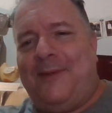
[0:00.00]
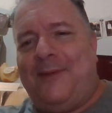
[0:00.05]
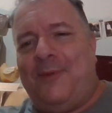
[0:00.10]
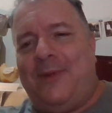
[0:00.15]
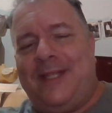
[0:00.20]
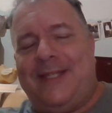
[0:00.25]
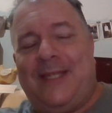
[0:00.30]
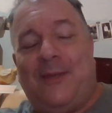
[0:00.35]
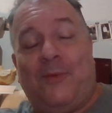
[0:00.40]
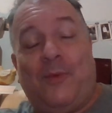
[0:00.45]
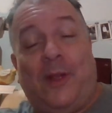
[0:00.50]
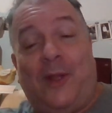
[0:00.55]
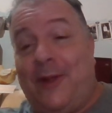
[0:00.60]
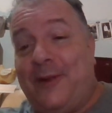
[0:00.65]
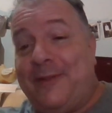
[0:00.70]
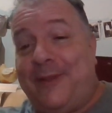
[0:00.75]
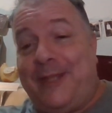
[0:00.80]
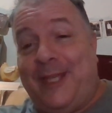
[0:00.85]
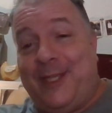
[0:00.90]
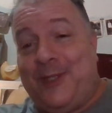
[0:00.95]
I want to say, well,
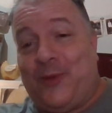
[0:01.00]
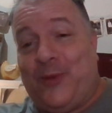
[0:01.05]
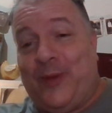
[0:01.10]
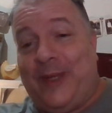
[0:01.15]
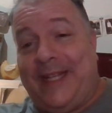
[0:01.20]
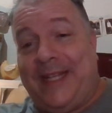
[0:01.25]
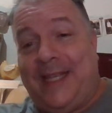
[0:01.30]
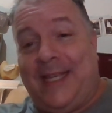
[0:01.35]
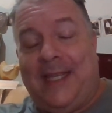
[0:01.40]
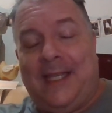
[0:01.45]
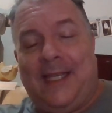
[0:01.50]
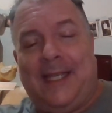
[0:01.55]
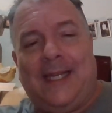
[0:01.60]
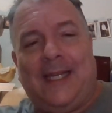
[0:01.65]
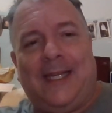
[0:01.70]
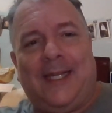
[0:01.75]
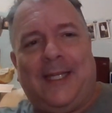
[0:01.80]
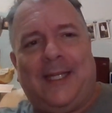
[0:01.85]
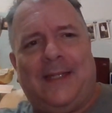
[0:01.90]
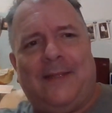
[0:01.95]
aren't these witty?
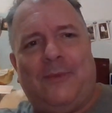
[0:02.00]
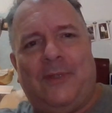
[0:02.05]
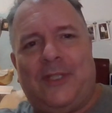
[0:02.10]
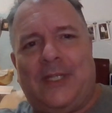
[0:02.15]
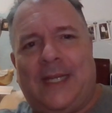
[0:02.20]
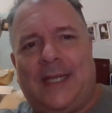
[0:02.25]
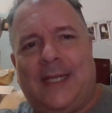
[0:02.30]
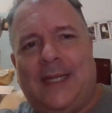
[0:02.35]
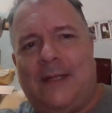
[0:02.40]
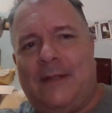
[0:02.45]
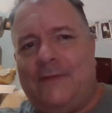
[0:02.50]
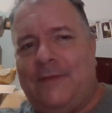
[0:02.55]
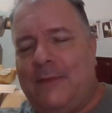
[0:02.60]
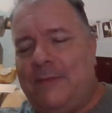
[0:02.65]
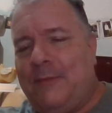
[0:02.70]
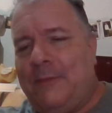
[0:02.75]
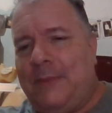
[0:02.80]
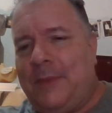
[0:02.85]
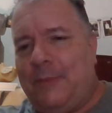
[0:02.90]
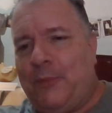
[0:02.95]
Uh, which I kind of
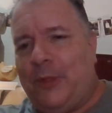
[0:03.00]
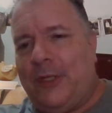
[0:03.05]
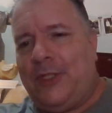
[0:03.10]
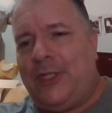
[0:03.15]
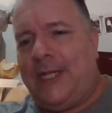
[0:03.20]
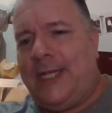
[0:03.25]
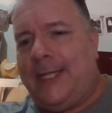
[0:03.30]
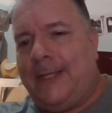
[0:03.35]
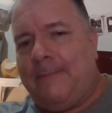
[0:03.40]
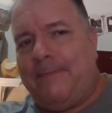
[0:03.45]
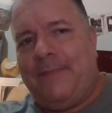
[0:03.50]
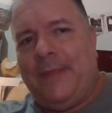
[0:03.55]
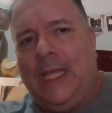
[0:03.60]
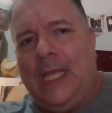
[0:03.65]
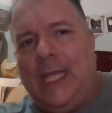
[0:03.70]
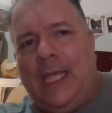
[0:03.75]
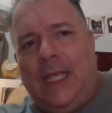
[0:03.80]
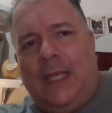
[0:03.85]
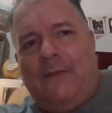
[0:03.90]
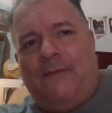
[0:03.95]
am appreciating
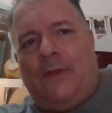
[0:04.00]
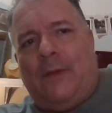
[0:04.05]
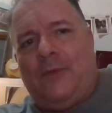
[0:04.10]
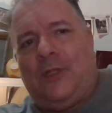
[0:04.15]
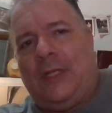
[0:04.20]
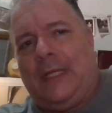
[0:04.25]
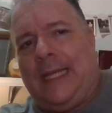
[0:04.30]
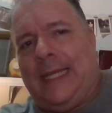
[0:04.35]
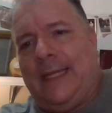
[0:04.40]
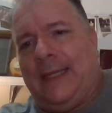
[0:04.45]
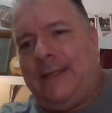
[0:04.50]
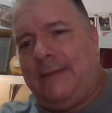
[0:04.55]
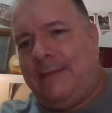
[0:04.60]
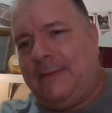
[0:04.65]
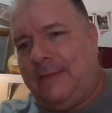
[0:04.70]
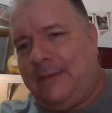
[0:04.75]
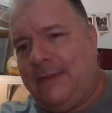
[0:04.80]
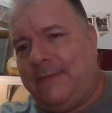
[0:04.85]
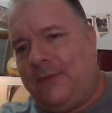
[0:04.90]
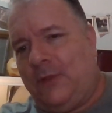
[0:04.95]
from July
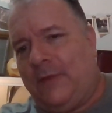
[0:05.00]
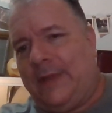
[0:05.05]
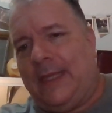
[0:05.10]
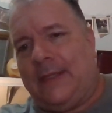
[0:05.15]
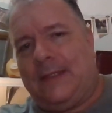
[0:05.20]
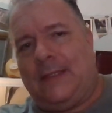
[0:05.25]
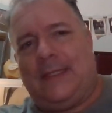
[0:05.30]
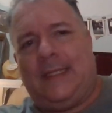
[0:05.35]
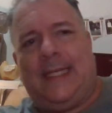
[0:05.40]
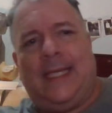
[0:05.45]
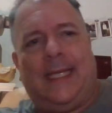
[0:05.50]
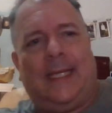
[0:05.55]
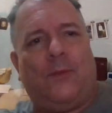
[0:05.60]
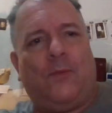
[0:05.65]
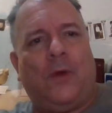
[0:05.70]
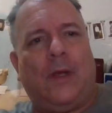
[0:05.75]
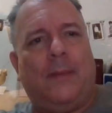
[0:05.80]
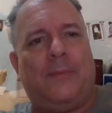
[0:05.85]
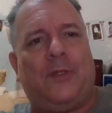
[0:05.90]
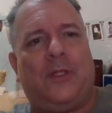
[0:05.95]
of 2010.
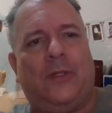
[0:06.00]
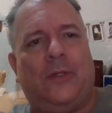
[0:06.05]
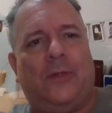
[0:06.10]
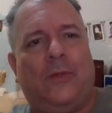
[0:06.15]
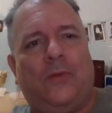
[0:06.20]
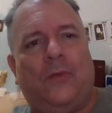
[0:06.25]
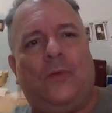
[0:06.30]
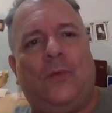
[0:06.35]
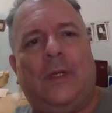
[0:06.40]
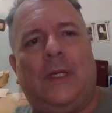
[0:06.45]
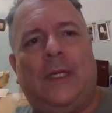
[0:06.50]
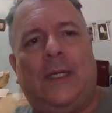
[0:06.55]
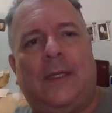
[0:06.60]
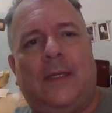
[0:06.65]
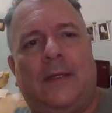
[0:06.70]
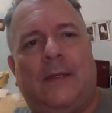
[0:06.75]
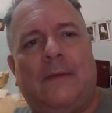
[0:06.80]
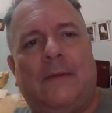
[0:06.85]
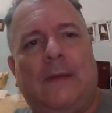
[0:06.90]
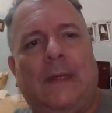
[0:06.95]
We're up to
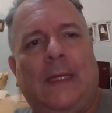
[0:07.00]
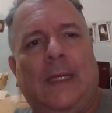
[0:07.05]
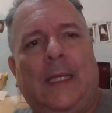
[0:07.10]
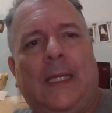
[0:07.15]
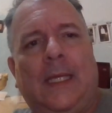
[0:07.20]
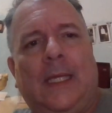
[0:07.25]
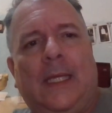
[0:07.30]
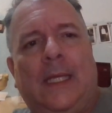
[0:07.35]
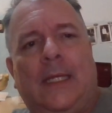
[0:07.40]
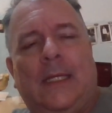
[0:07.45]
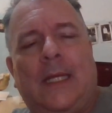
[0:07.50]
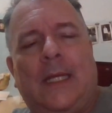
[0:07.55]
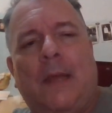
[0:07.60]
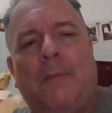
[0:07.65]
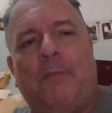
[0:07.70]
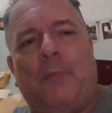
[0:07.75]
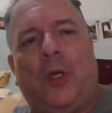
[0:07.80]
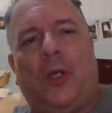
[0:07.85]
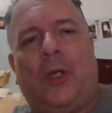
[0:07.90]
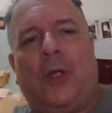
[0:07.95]
uh,
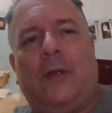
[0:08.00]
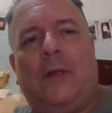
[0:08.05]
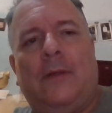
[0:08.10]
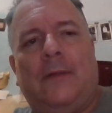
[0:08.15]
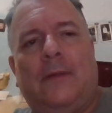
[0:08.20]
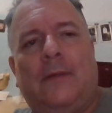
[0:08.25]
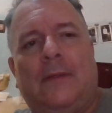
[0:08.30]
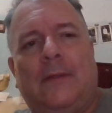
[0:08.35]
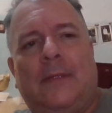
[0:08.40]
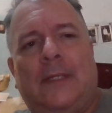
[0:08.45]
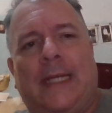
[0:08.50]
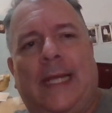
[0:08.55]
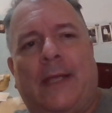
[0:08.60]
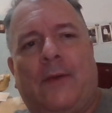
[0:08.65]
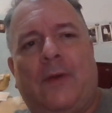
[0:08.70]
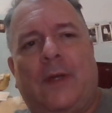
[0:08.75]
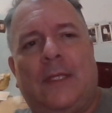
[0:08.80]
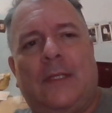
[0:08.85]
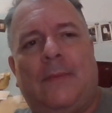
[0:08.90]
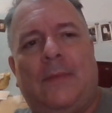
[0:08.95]
number,
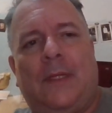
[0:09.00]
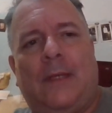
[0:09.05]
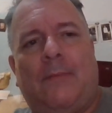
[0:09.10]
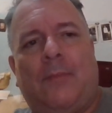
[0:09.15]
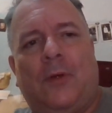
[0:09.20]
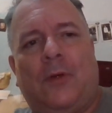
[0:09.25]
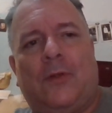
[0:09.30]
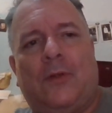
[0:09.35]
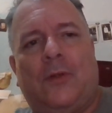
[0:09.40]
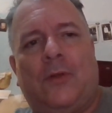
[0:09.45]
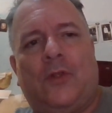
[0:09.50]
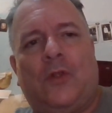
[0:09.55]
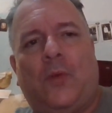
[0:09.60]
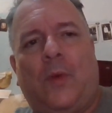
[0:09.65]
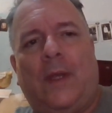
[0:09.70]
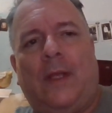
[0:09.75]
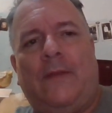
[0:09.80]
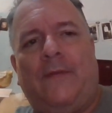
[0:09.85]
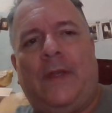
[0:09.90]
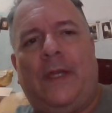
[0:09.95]
anachronizm number
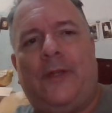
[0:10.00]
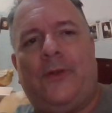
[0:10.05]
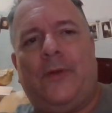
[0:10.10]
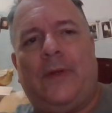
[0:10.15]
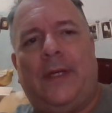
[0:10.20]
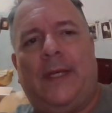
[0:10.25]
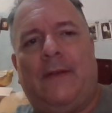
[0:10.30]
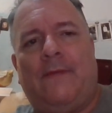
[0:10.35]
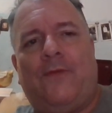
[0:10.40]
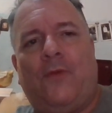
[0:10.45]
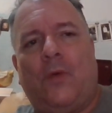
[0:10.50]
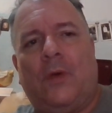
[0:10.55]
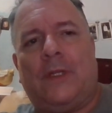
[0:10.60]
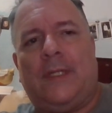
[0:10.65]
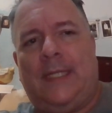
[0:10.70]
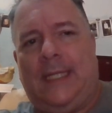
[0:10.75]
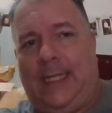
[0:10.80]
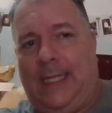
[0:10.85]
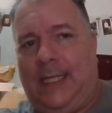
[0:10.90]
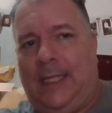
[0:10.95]

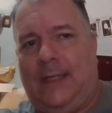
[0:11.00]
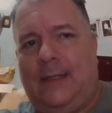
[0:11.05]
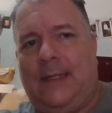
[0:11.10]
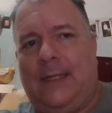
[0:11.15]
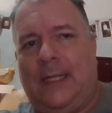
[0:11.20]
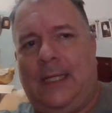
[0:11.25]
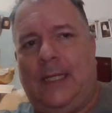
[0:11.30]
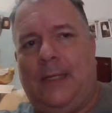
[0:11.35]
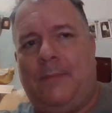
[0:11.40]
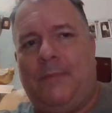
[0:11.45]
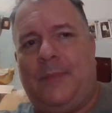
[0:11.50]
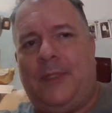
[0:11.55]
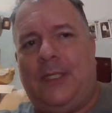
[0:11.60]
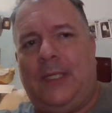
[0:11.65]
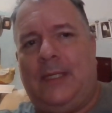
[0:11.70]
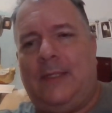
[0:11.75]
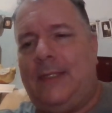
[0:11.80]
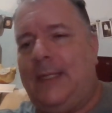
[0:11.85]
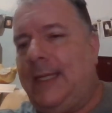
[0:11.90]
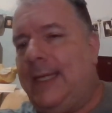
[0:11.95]
1214
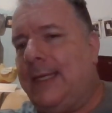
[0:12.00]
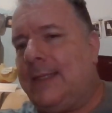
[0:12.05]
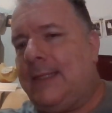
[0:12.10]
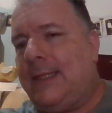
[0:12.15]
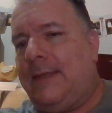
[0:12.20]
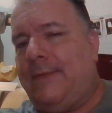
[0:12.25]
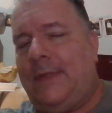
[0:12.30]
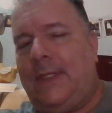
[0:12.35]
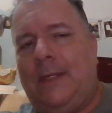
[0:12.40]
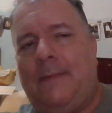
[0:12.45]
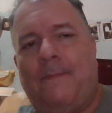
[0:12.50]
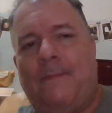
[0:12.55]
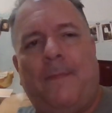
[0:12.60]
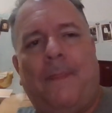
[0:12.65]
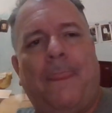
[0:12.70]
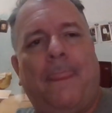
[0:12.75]
MCCXIV.